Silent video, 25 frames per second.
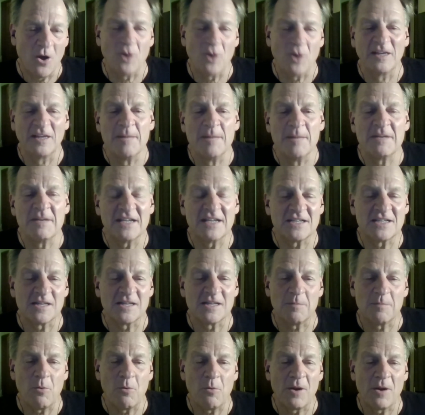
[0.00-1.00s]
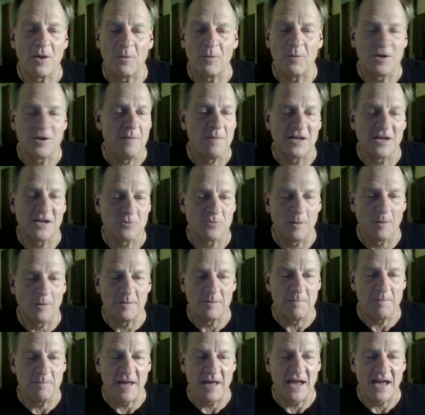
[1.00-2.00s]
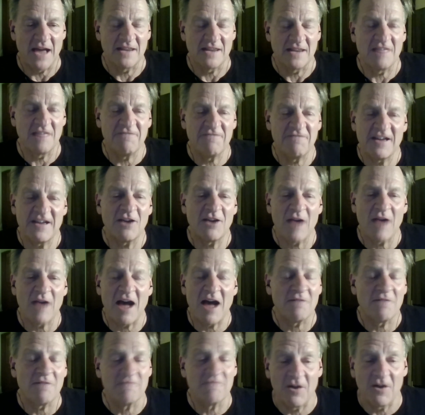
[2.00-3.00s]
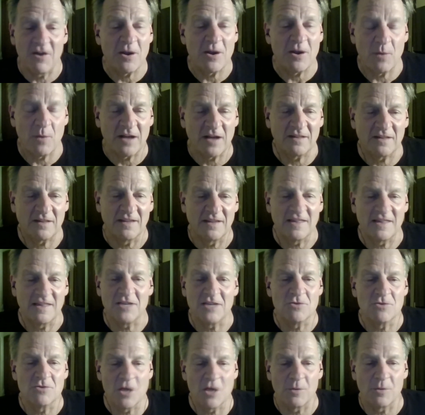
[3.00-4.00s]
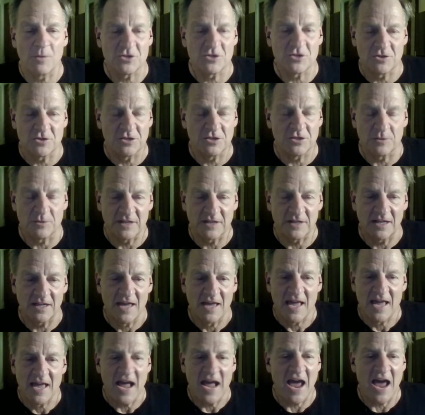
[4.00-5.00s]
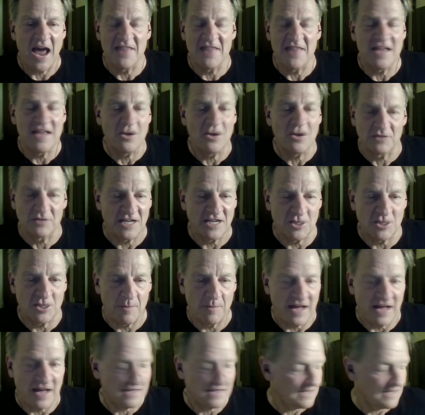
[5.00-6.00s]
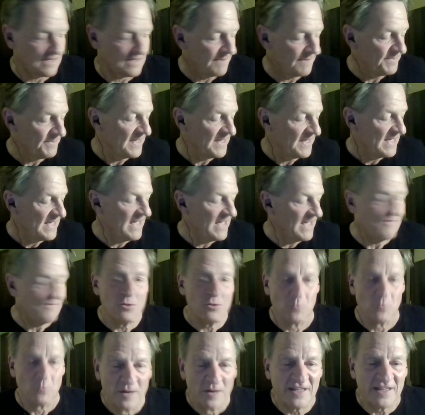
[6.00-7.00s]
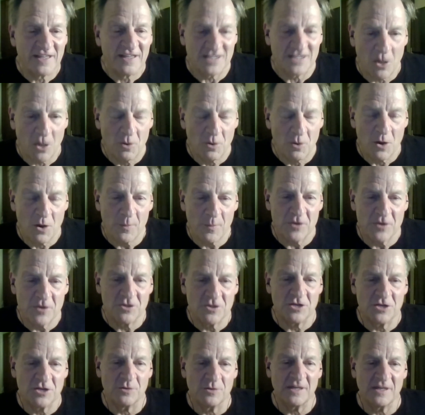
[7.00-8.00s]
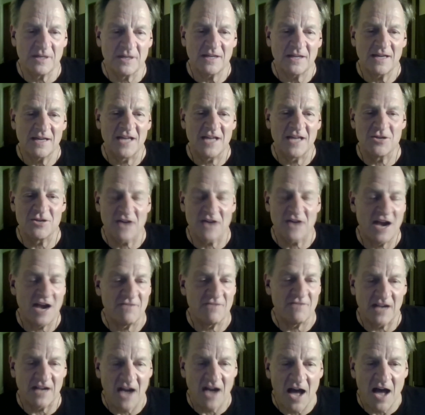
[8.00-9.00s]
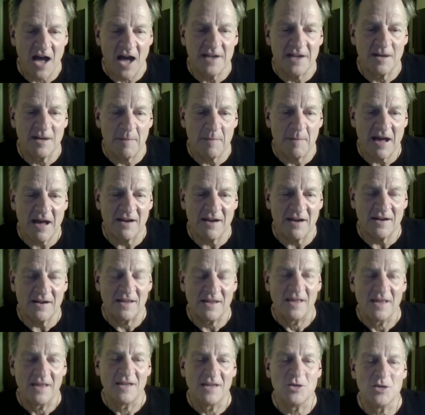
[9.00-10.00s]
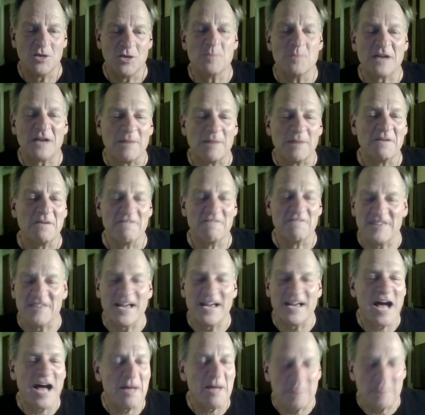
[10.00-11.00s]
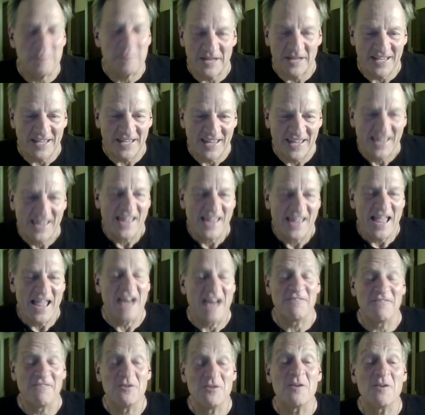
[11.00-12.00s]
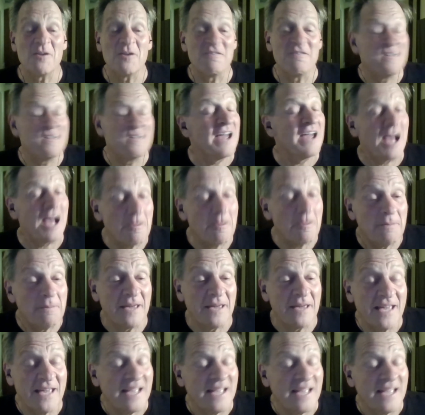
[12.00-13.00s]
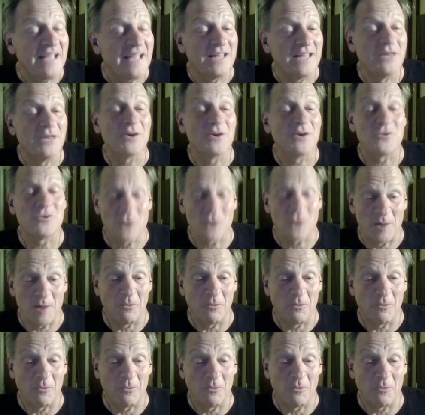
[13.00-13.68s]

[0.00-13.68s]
or limited to the point where you might as well be banned. They figure out very quickly that you know what you're doing, and they don't take your bets. If you really don't know what you're doing and you're kind of incontinent about it, you become a VIP. And if you're a VIP, you're in